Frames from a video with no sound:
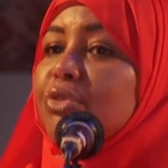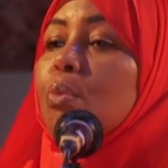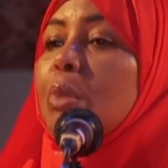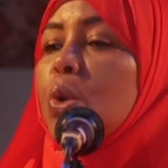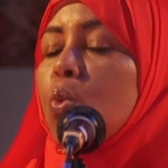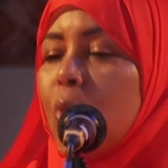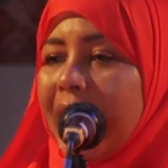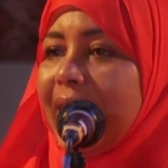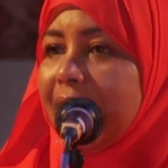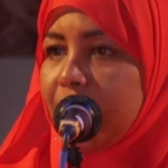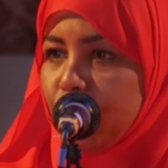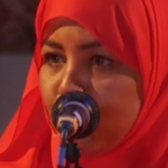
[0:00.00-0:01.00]
to be
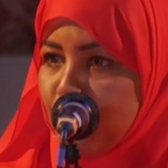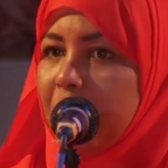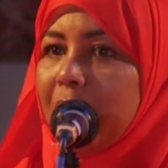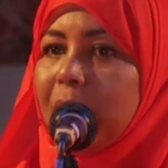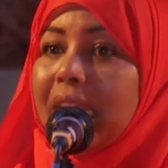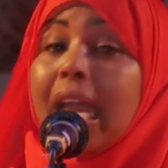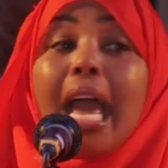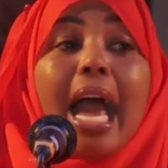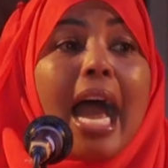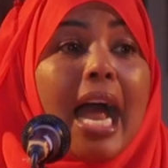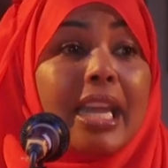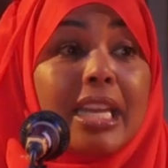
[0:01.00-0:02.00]
willing to spend money.
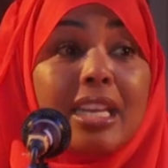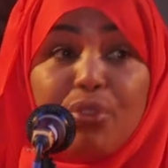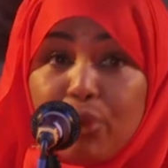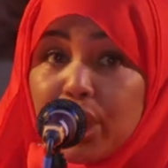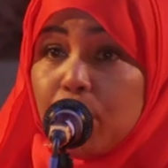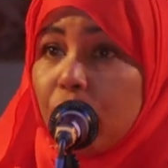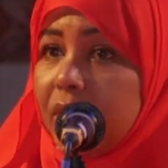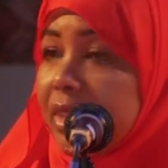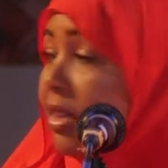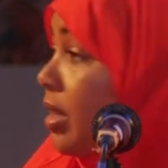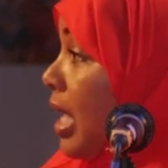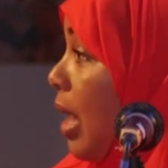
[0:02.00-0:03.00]
And
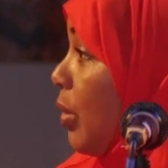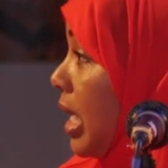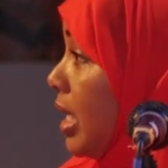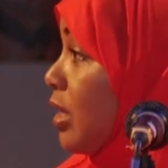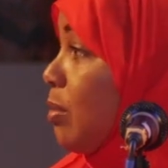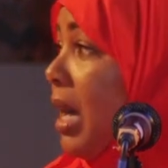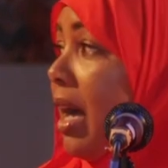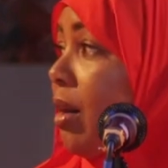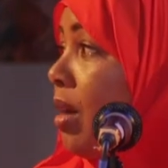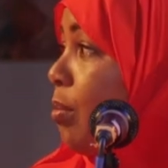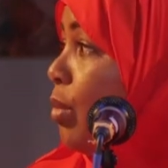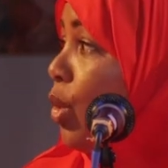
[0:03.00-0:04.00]
individually, nowadays,
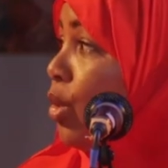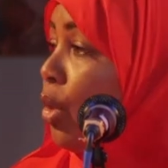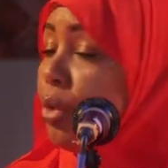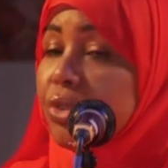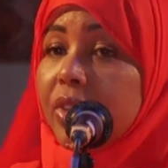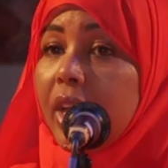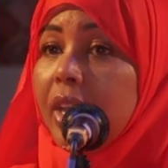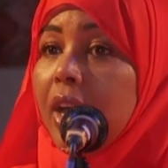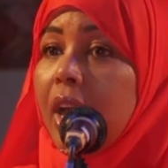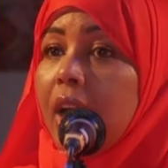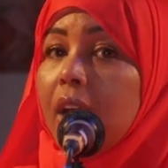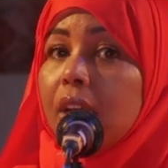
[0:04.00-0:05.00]
Mo knows that,
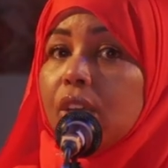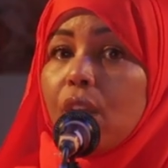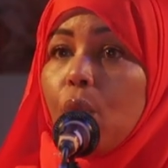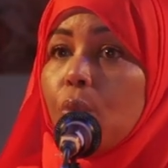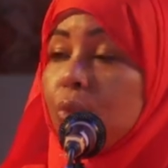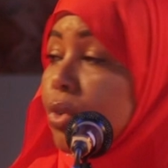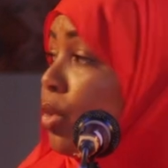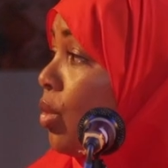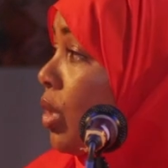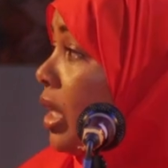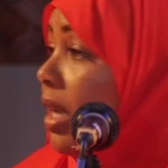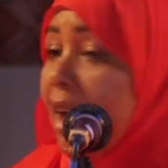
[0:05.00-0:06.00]
you know,
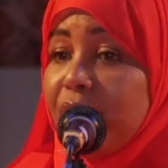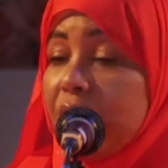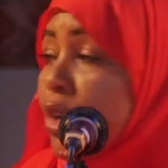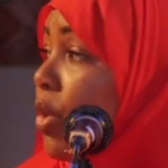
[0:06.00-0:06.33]
you can have